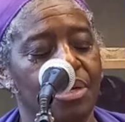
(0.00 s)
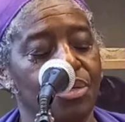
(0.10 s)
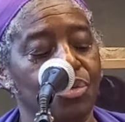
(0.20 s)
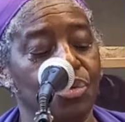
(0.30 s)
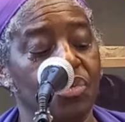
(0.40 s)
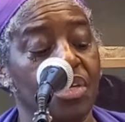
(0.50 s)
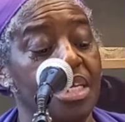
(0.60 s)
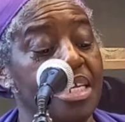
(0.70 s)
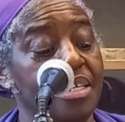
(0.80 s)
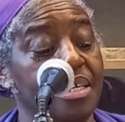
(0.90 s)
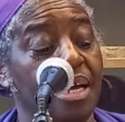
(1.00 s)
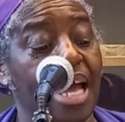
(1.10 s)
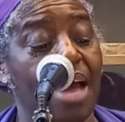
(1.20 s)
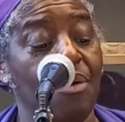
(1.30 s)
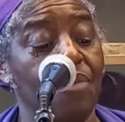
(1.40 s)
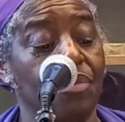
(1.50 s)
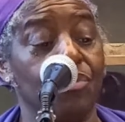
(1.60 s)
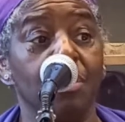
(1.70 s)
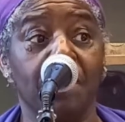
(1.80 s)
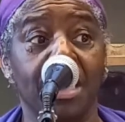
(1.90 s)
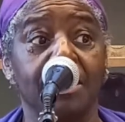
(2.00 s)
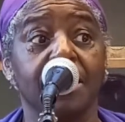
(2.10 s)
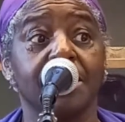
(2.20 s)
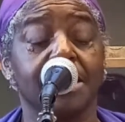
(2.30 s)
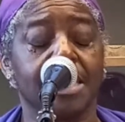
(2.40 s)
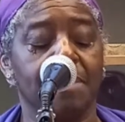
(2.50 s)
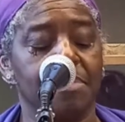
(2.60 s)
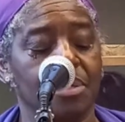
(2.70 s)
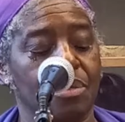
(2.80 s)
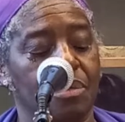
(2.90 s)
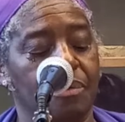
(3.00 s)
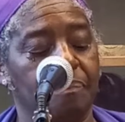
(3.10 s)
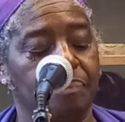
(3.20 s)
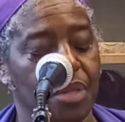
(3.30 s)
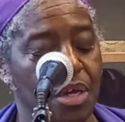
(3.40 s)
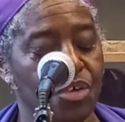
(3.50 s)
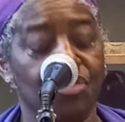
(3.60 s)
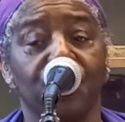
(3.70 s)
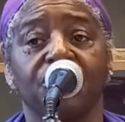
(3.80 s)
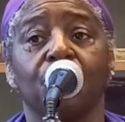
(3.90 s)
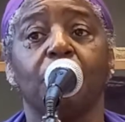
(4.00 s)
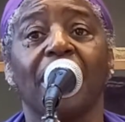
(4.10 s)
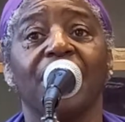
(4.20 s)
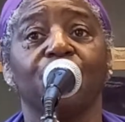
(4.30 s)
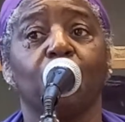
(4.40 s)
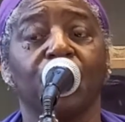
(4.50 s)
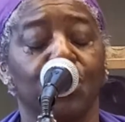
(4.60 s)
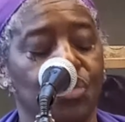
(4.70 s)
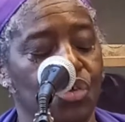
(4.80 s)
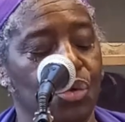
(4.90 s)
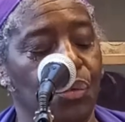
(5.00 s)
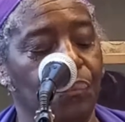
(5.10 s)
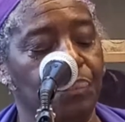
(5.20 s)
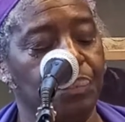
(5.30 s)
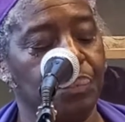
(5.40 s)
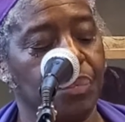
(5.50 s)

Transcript: Her daughter, Lydia, however, remained sceptical. So it's on page 102.